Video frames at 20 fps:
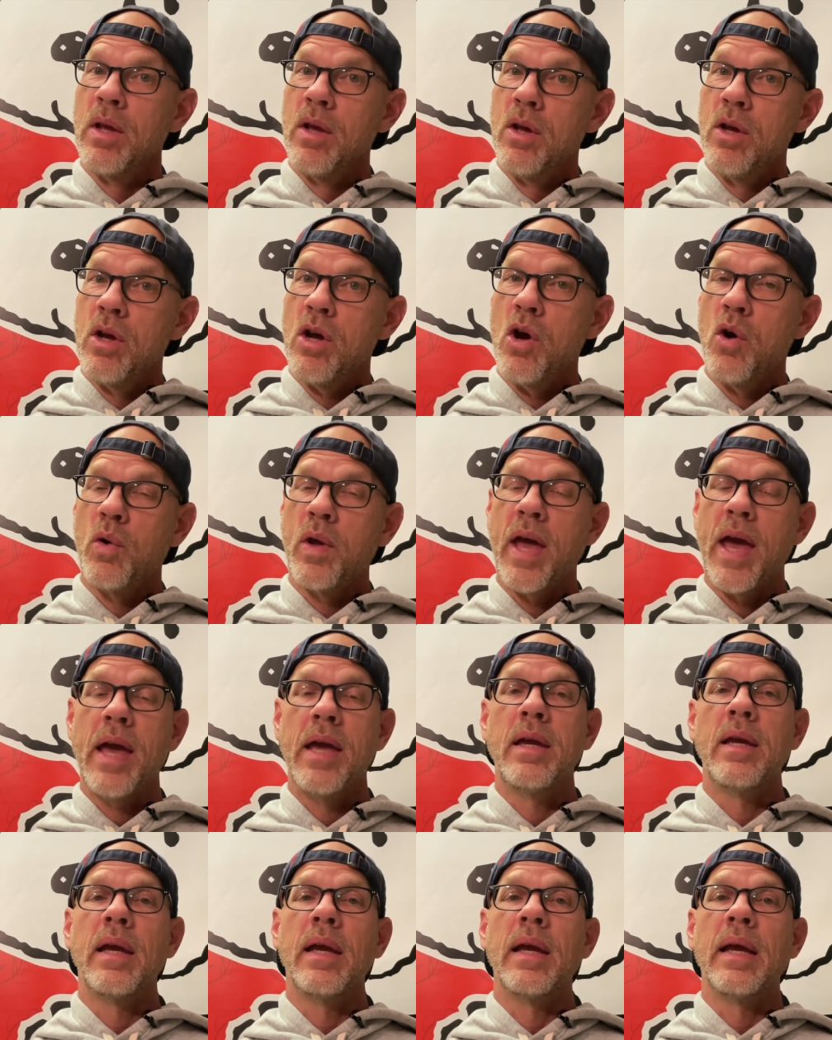
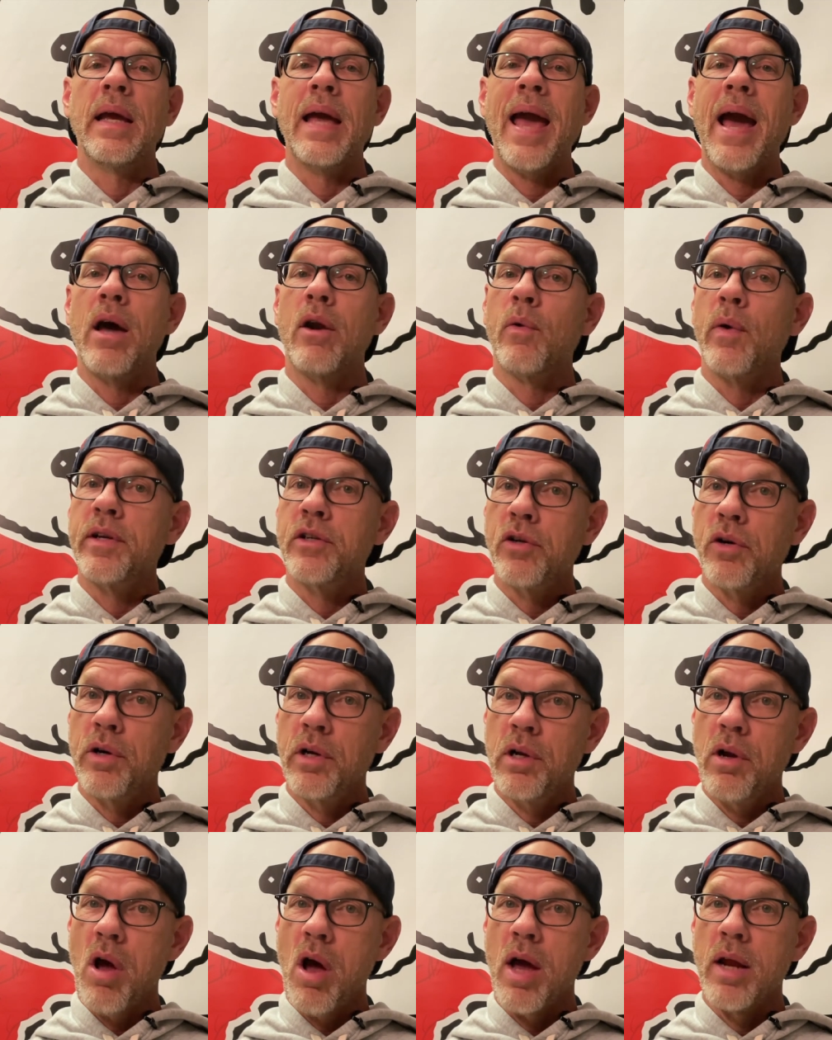okay, how do I turn
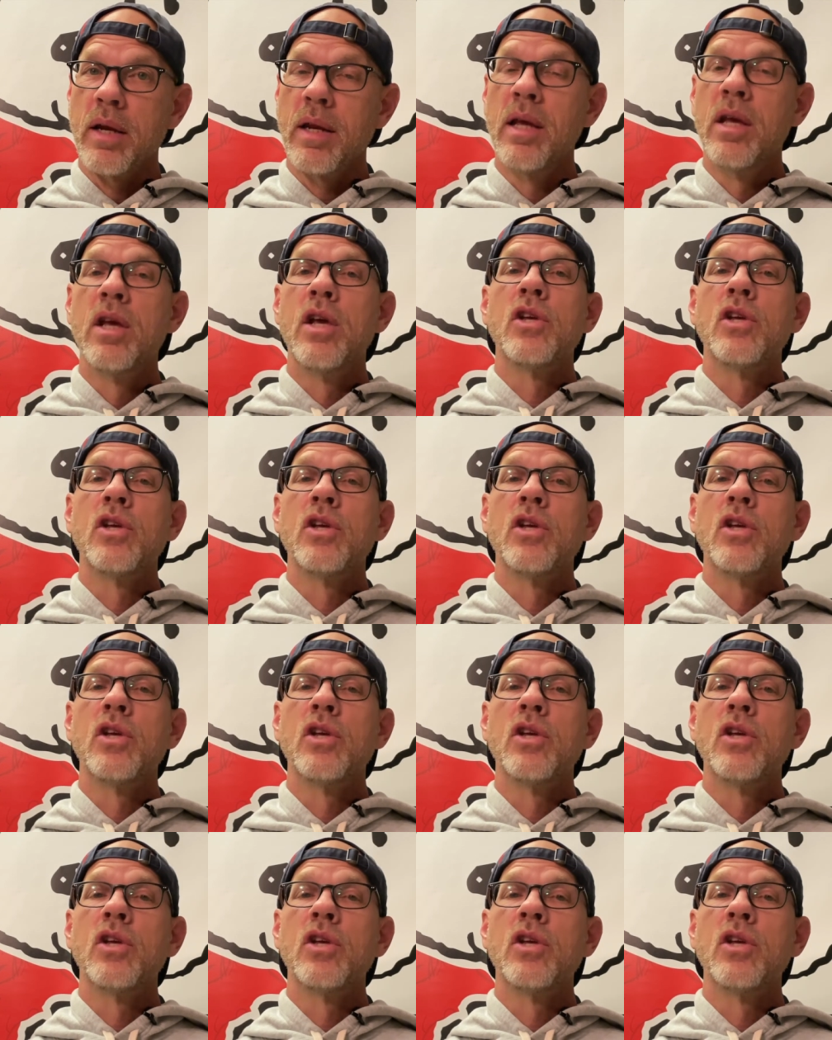it on?